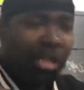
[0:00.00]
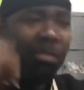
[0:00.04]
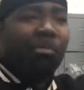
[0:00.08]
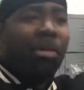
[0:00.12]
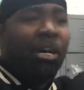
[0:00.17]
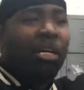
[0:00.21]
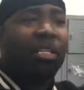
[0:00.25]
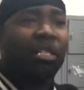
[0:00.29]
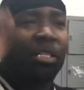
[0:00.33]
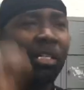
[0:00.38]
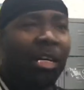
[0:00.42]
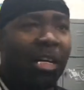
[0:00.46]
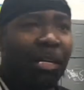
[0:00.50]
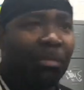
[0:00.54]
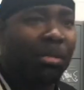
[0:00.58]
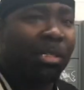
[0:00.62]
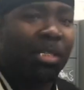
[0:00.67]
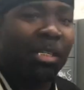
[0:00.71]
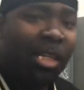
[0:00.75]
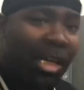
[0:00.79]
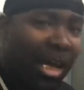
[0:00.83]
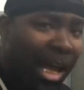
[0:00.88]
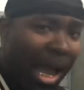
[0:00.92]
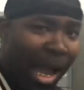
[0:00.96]
muscle-ups,
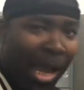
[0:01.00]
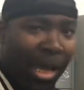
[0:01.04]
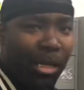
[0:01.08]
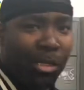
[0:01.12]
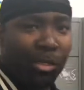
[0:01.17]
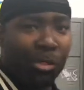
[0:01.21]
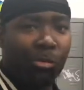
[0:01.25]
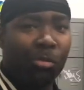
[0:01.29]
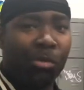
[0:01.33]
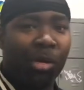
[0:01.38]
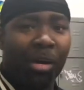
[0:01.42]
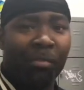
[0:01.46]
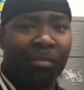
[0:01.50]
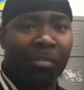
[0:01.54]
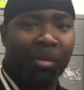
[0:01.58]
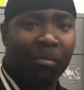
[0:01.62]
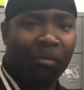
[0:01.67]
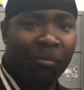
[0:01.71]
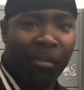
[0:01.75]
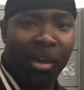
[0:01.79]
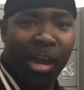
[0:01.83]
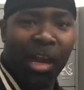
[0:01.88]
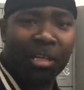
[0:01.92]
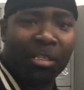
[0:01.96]
I ain't do nothing, I'm
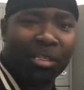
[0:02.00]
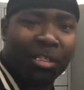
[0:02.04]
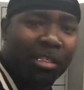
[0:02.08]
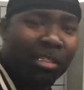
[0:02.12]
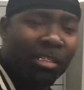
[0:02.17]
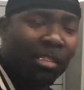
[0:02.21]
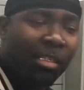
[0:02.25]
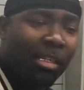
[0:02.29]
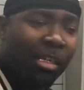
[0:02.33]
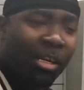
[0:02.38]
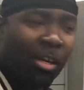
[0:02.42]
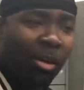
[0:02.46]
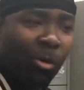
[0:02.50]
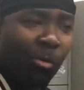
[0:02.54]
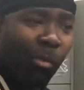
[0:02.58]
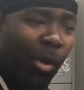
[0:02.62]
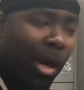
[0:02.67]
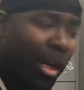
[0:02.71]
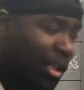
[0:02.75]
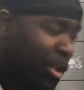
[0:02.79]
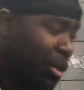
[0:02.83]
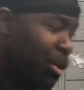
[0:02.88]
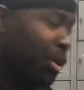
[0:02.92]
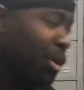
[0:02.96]
fresh.
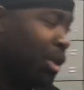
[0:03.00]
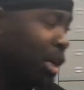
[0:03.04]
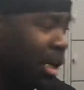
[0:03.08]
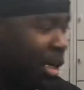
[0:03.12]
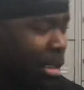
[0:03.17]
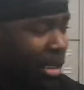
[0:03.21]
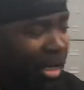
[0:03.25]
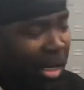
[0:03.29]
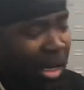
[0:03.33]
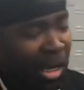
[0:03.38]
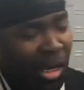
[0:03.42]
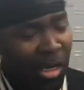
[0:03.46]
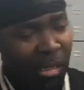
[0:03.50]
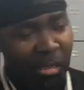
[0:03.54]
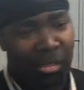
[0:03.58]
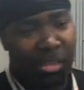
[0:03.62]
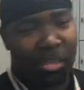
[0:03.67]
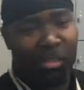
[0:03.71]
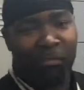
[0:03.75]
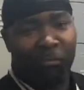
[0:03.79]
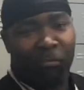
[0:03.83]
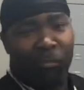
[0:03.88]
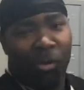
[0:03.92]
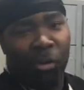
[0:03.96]
Wait till you done did
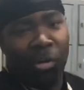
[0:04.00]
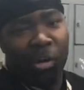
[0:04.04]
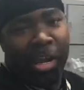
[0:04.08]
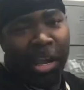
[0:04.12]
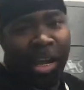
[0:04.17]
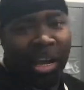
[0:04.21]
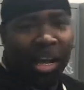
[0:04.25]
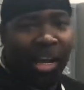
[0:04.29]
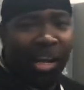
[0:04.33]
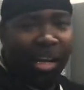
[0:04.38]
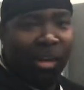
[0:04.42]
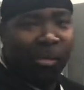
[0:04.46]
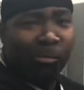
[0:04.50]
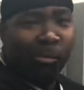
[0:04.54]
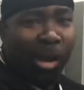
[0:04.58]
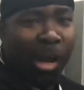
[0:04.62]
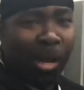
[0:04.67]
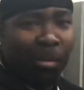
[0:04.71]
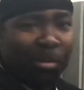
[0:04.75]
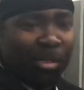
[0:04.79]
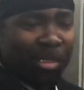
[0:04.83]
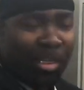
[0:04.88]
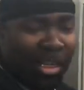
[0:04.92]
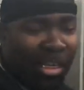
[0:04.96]
4,800
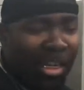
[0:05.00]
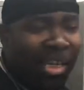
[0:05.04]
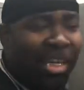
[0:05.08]
reps.